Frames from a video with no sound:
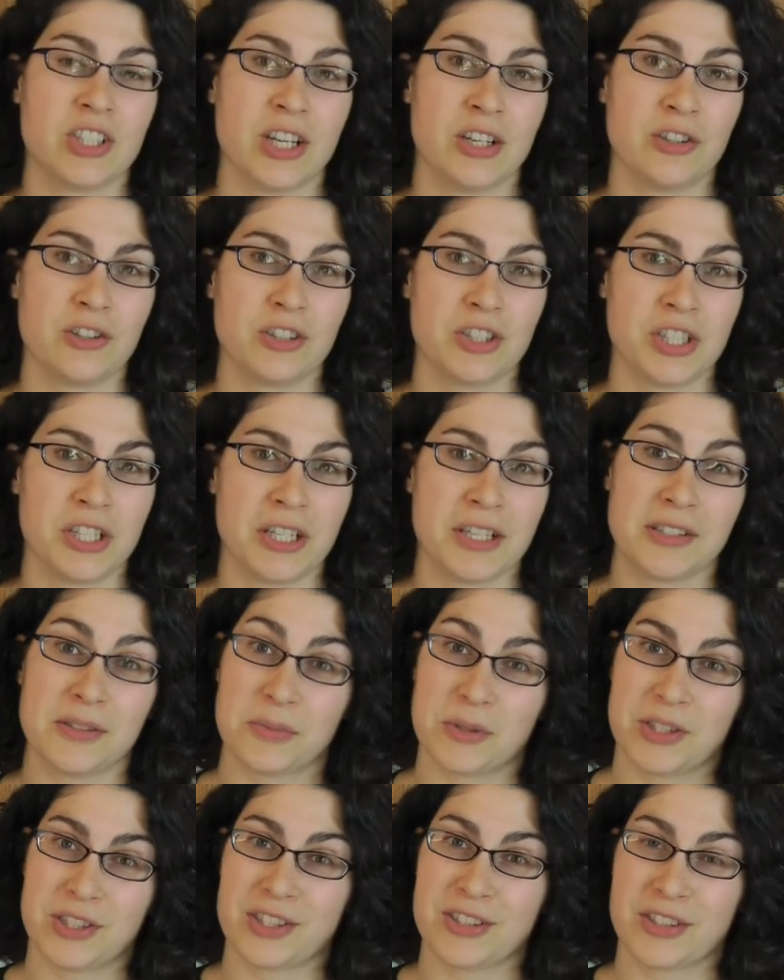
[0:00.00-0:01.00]
cheddar cheese,
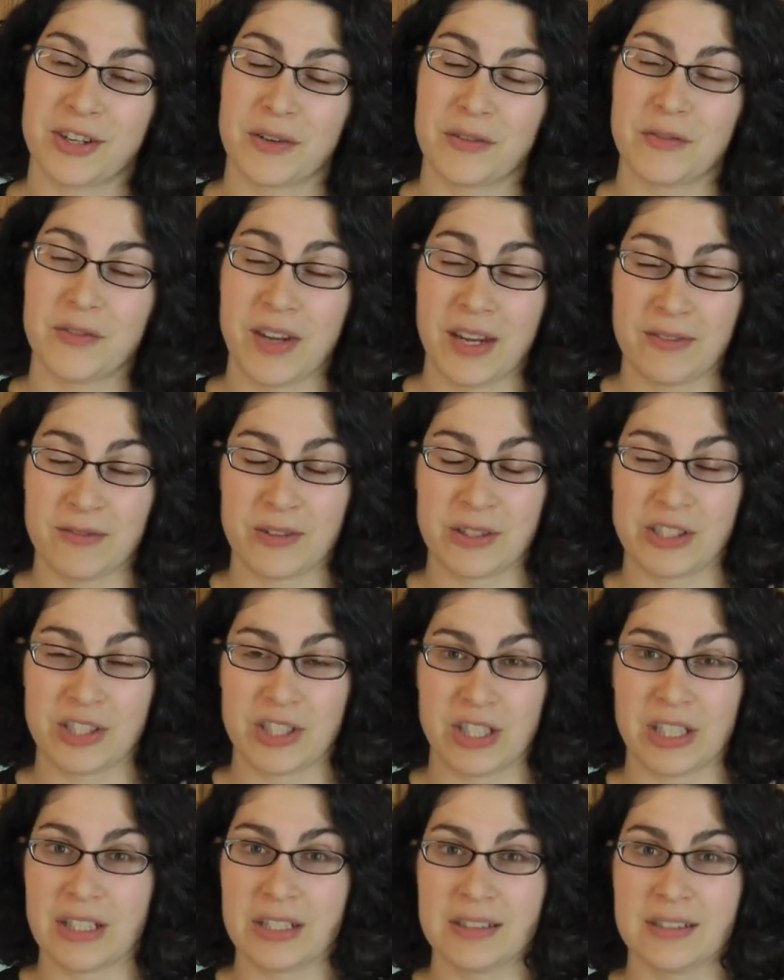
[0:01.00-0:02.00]
which is our favorite
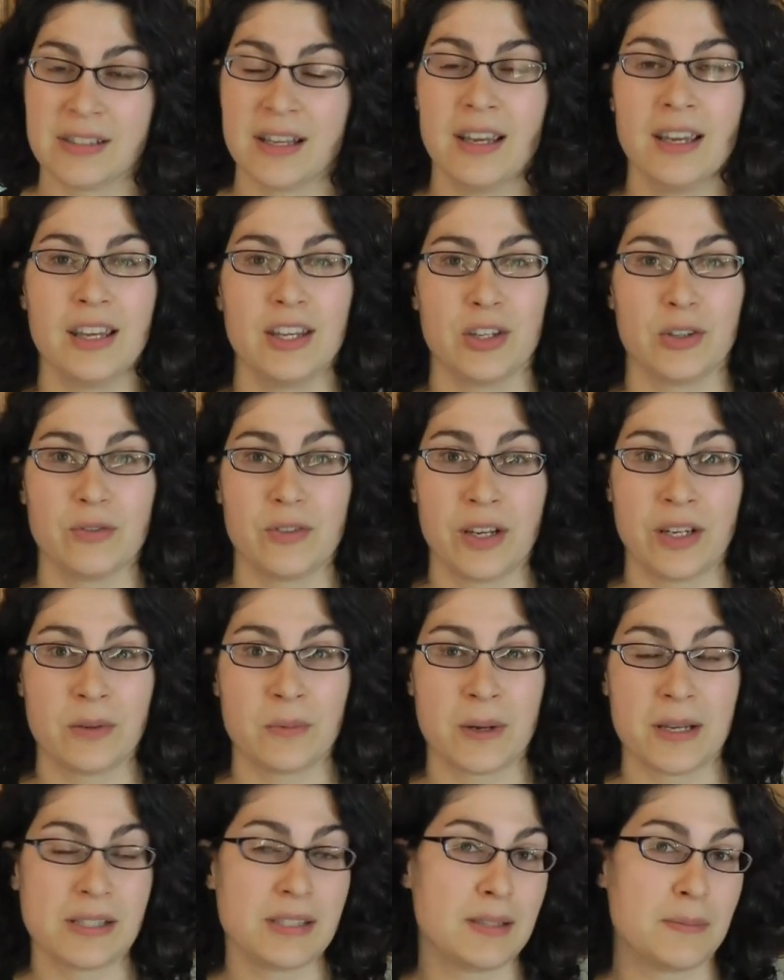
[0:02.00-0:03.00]
cheese. You'll find a
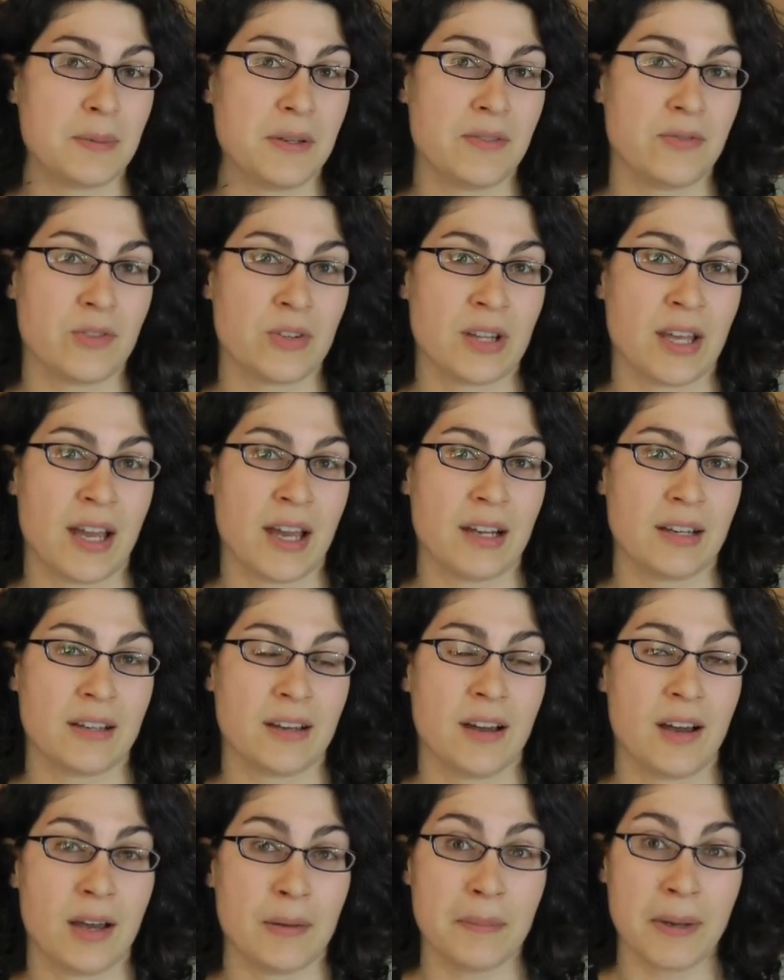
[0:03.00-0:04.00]
recipe for that
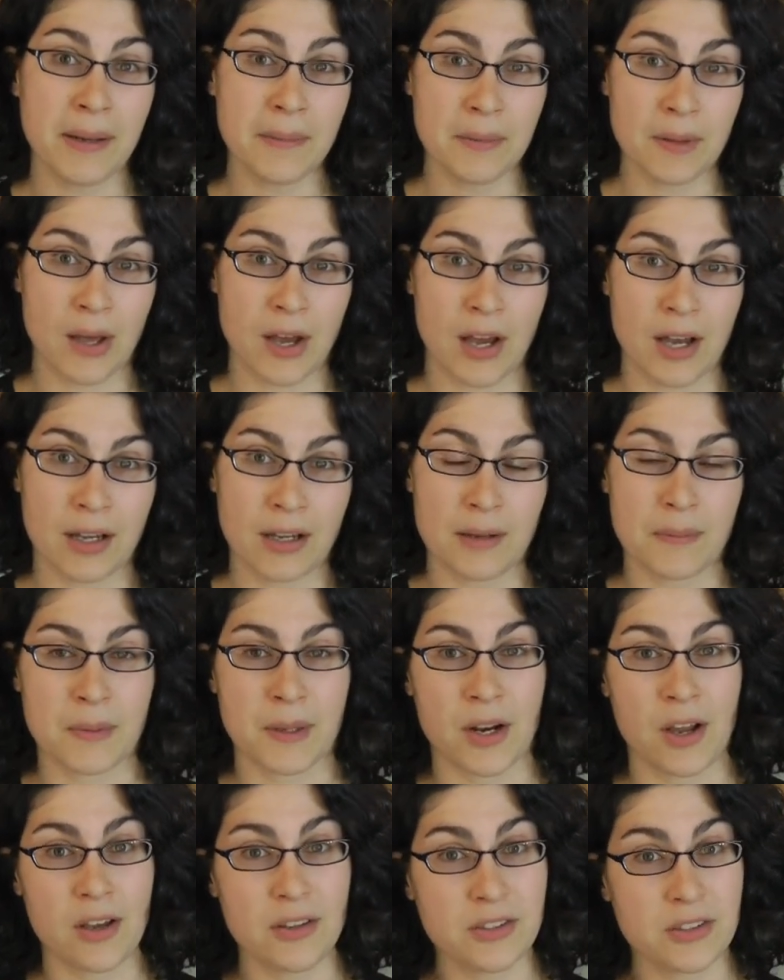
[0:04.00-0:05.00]
on my blog,
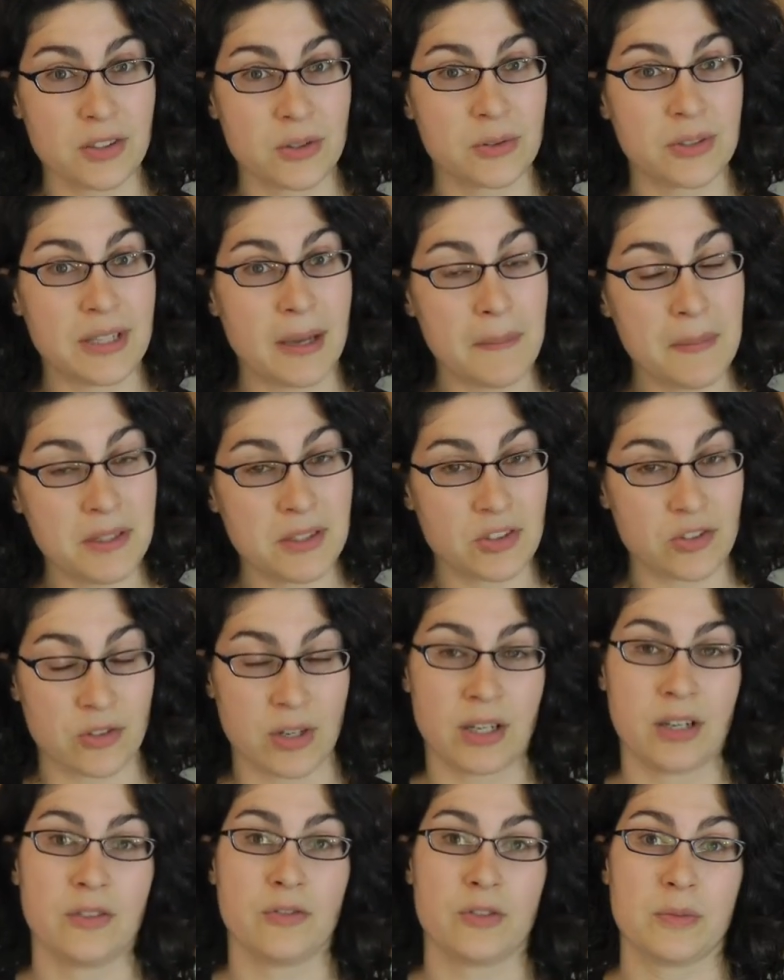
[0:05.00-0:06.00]
but also
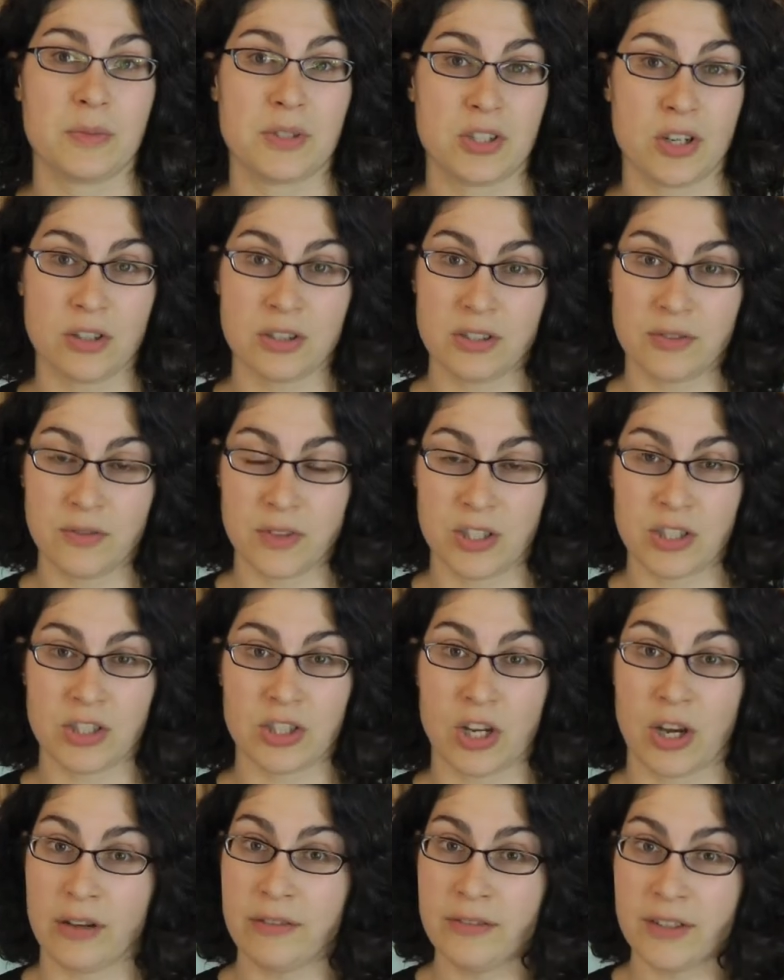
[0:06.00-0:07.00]
demonstrated from start to
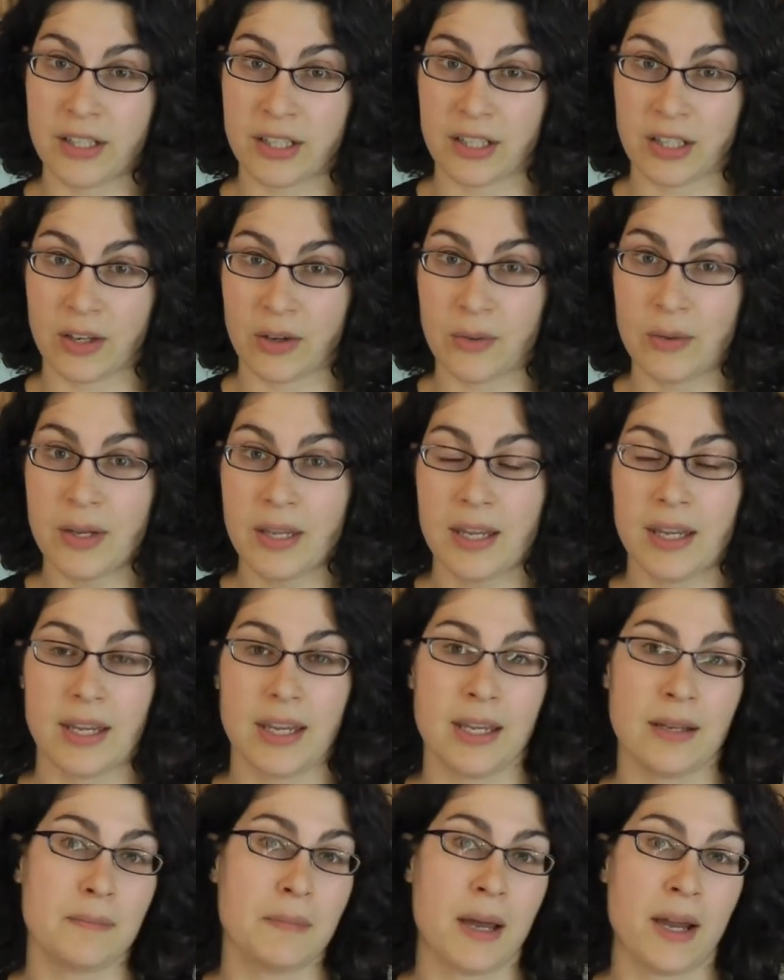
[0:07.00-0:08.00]
finish on video
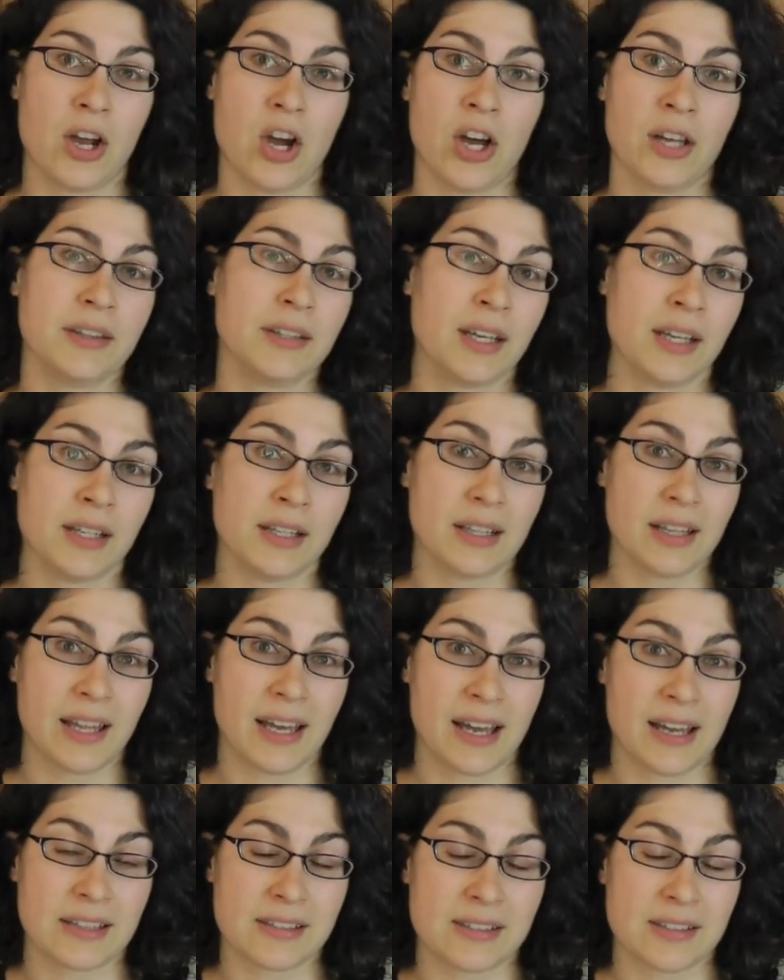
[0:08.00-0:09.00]
in my online
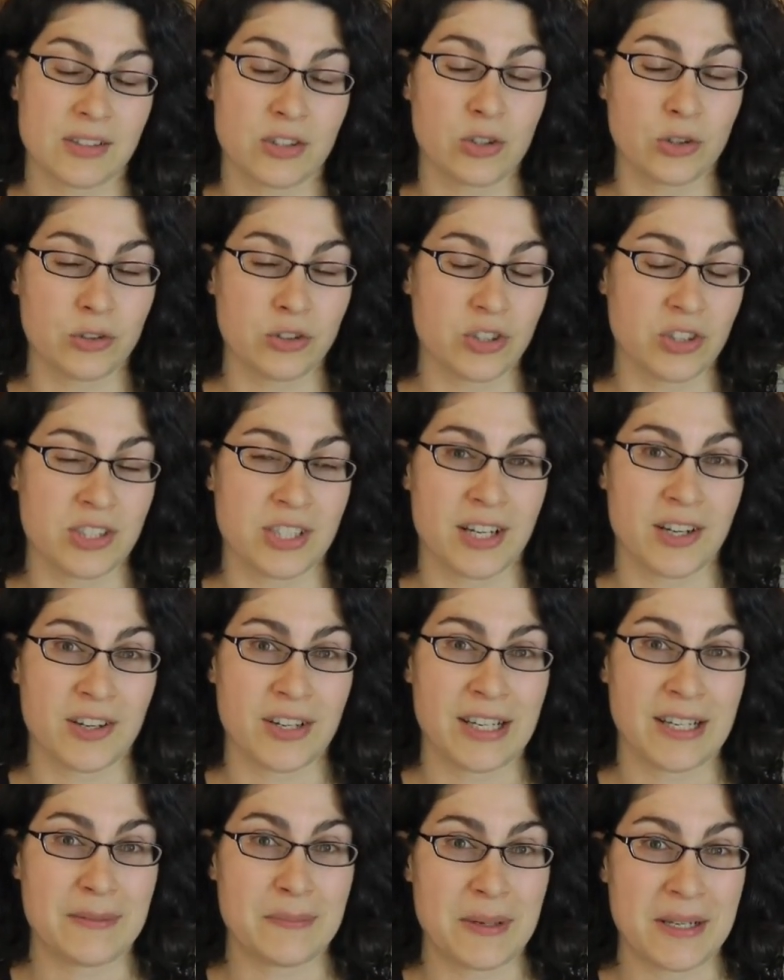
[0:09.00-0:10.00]
class, Cultured
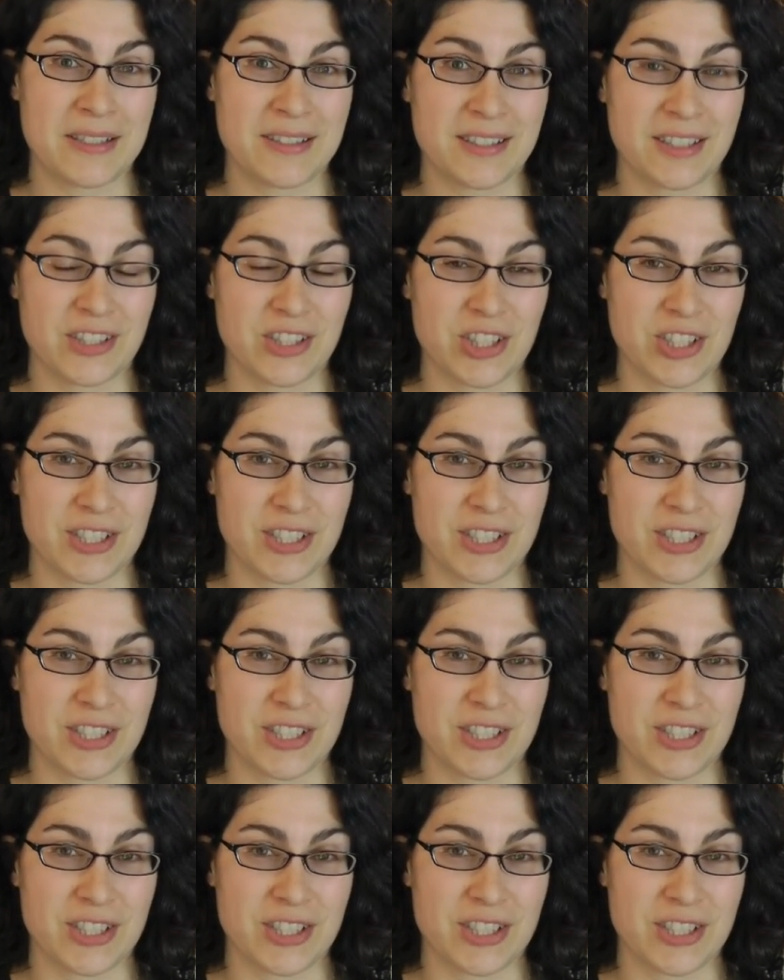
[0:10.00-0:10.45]
Dairy and Basic